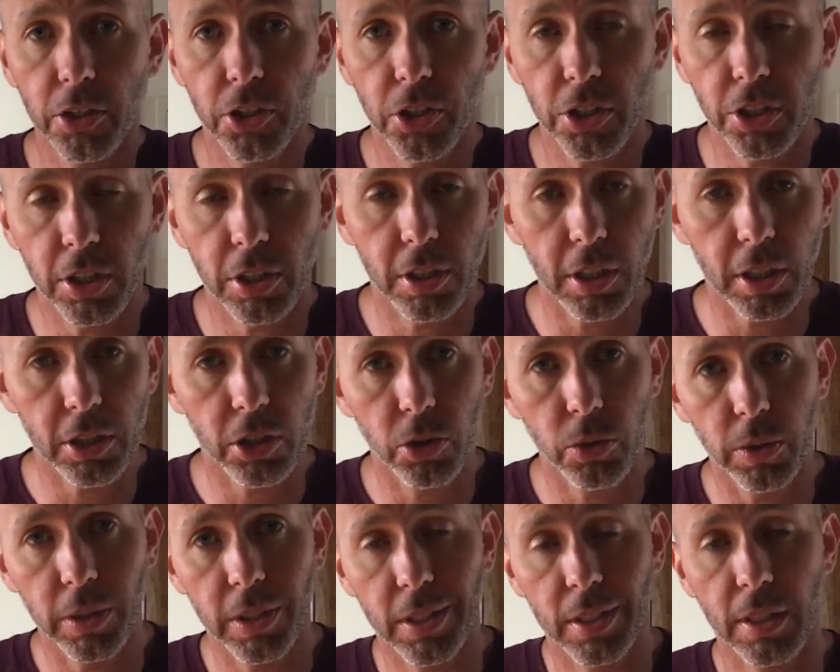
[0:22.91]
it just sticks
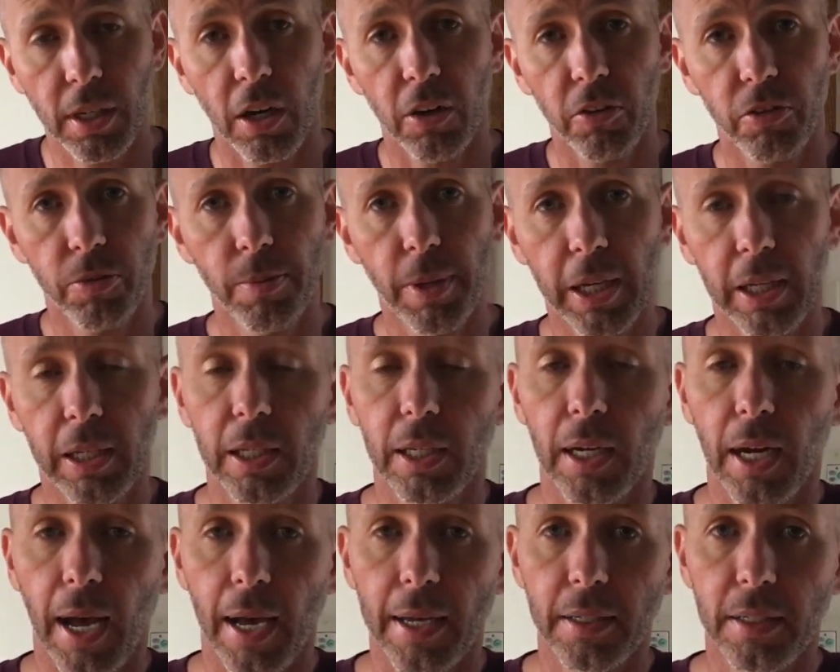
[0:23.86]
to itself, making
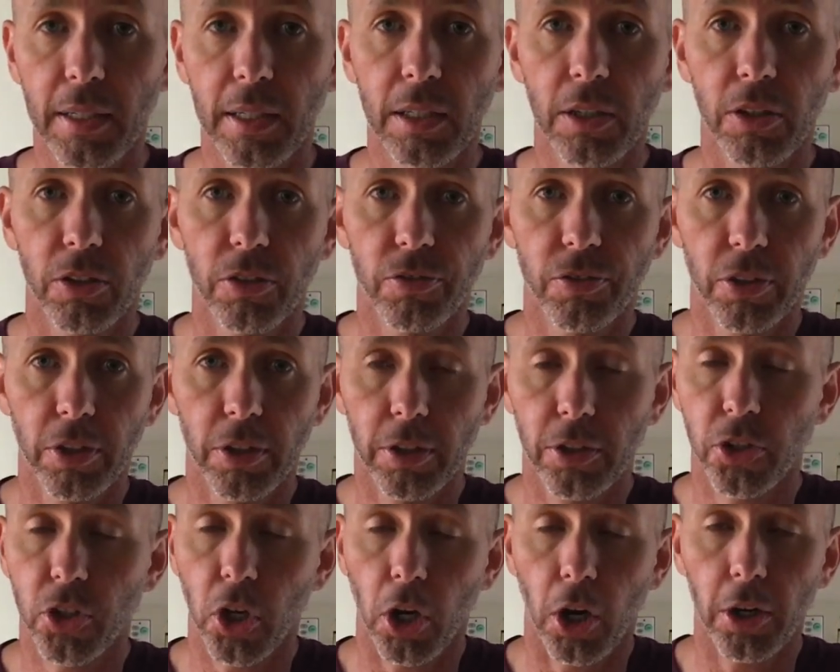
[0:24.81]
it ideal
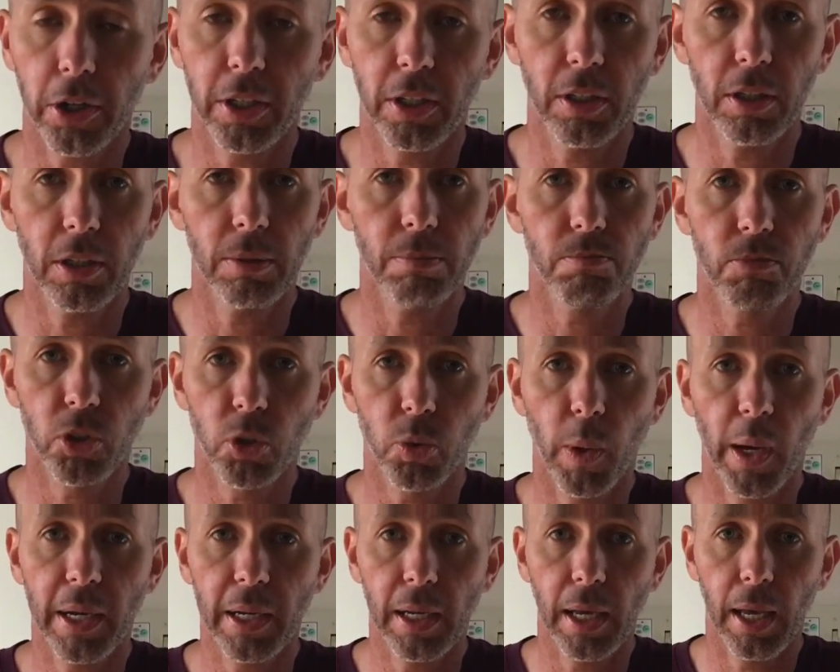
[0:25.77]
for chalky,
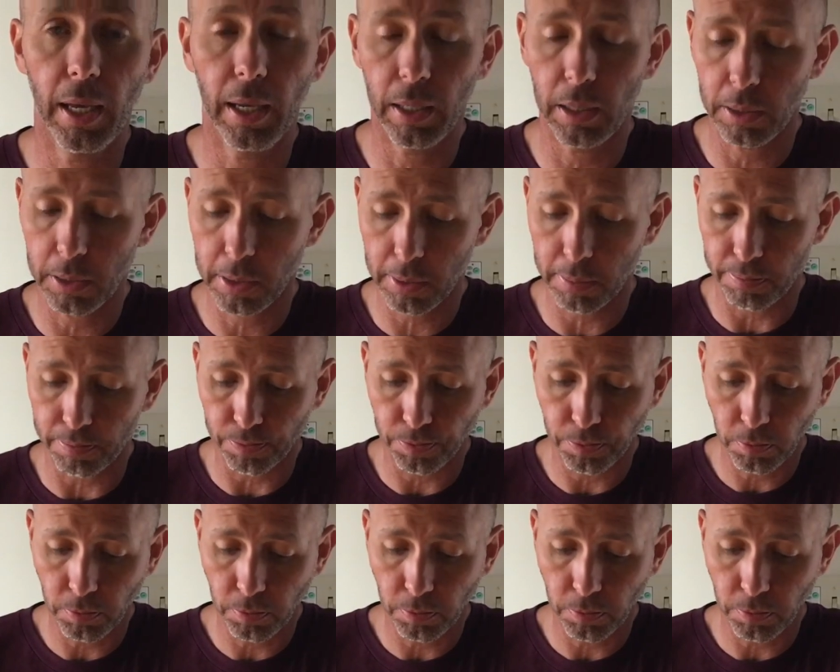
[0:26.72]
sweaty hands.